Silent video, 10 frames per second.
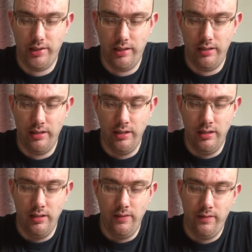And
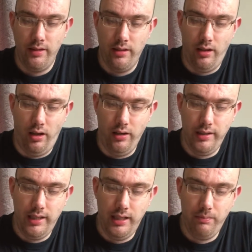High
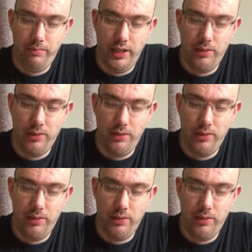Heat